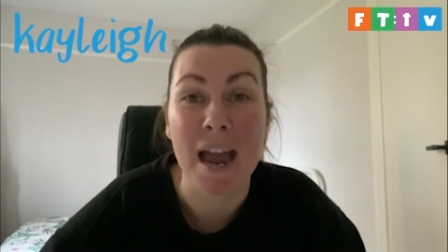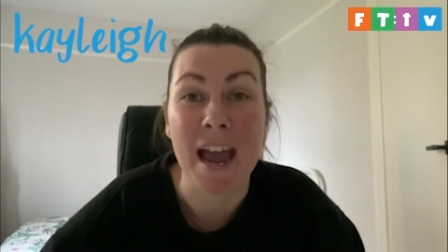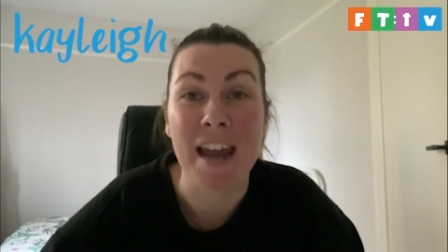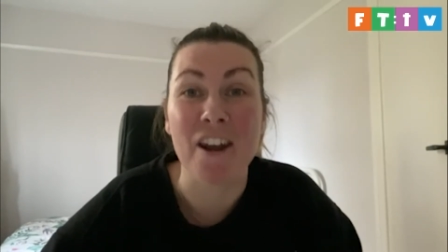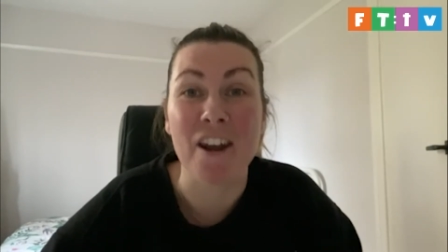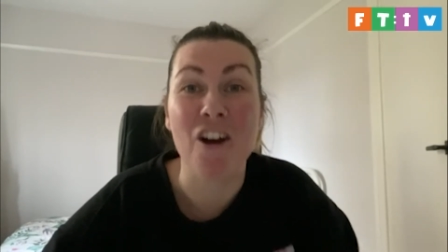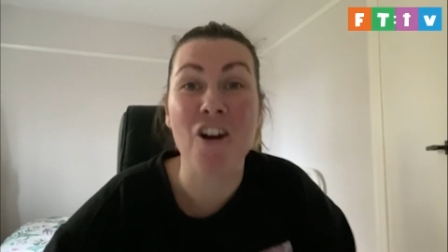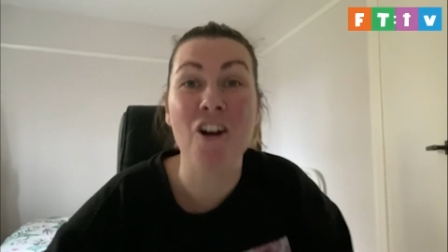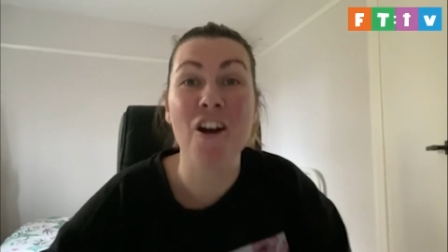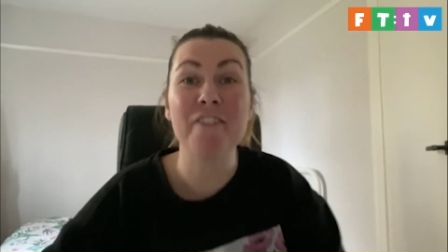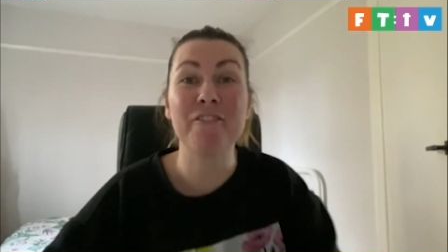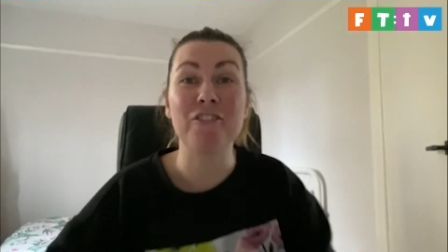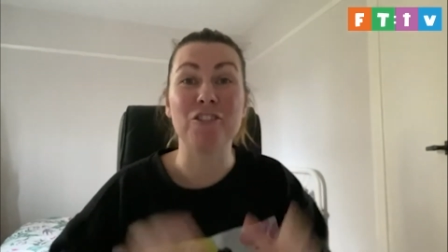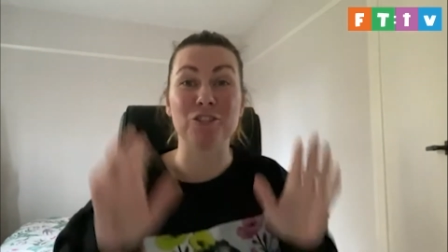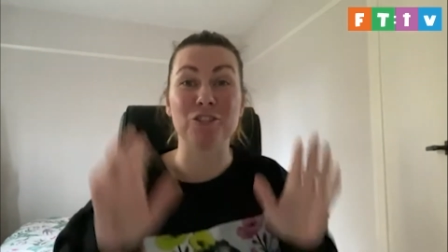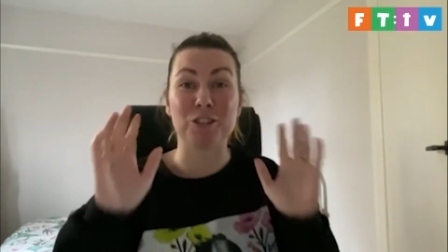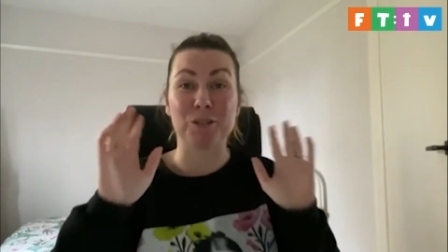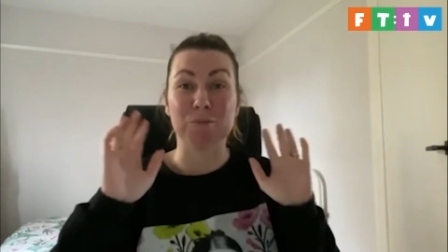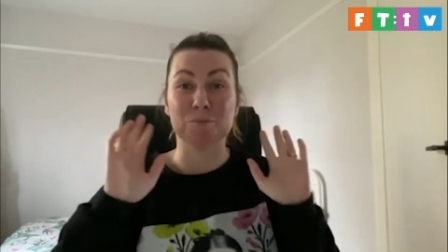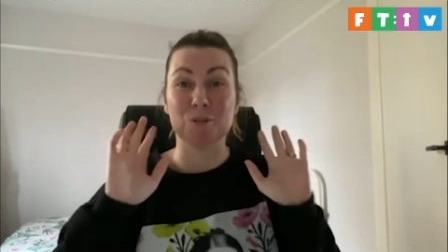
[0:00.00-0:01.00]
and I've
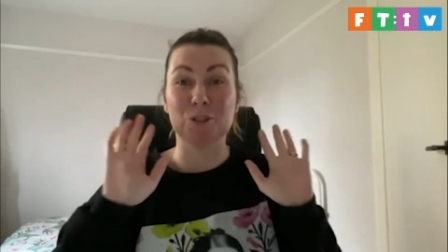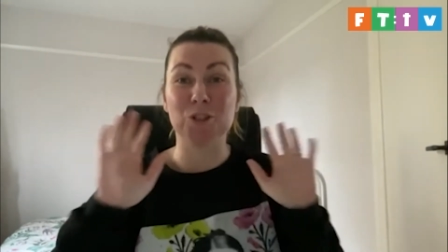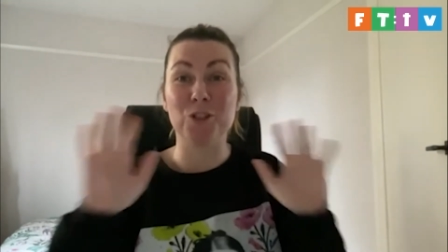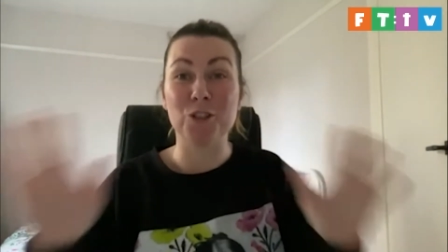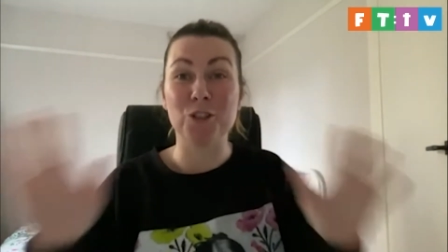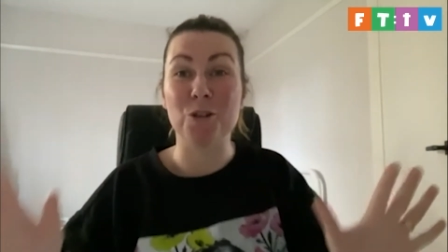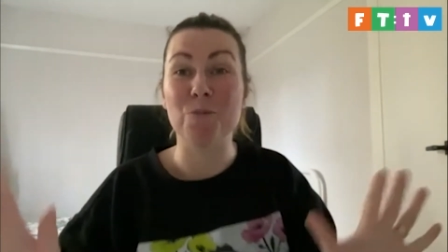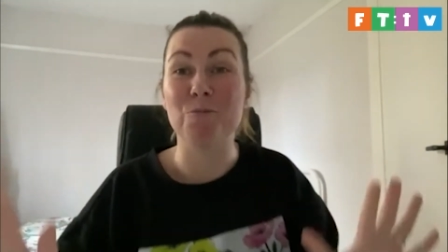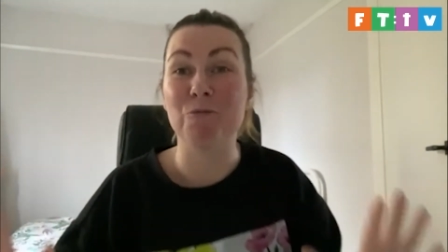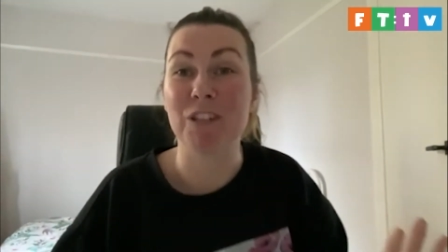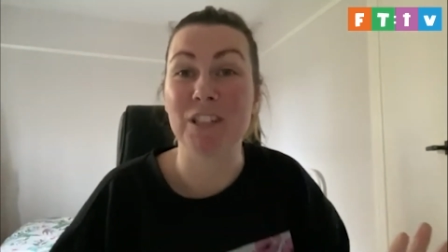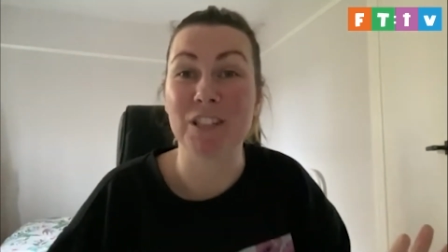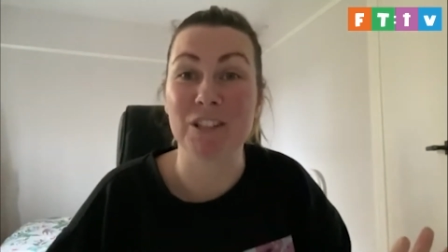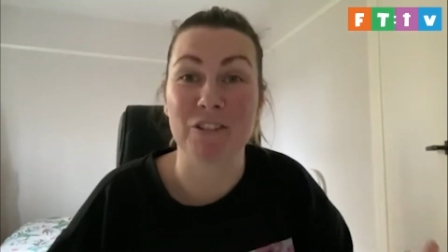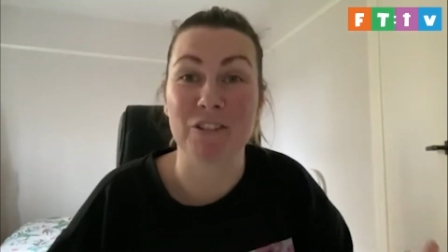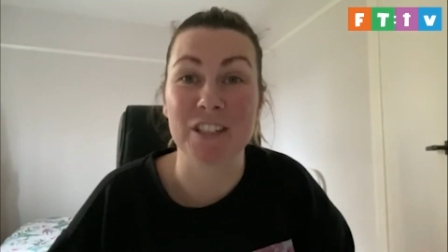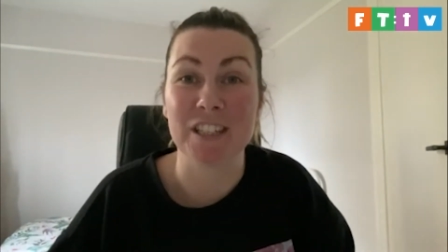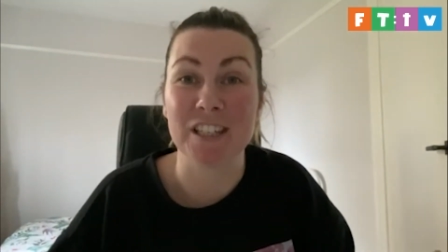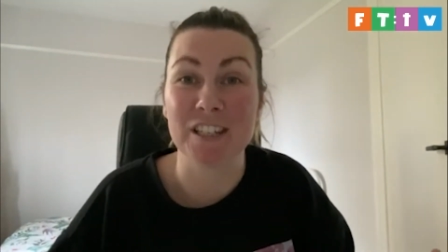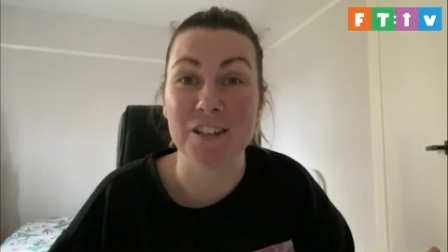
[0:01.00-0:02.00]
got some super
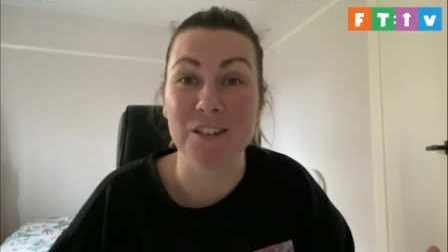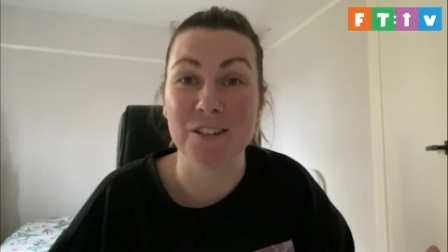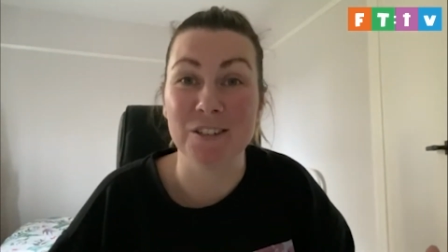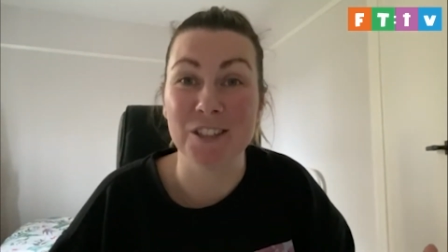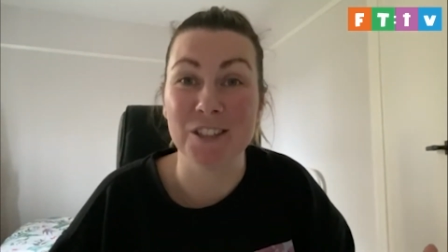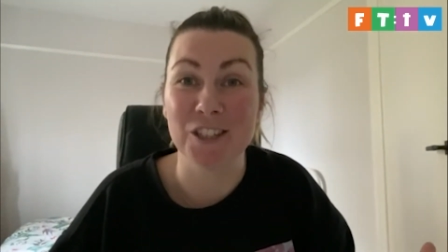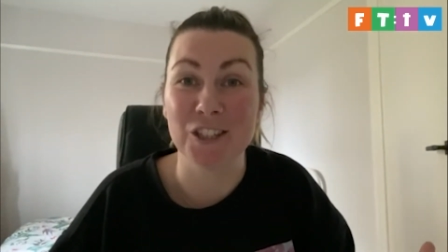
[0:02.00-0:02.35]
exciting news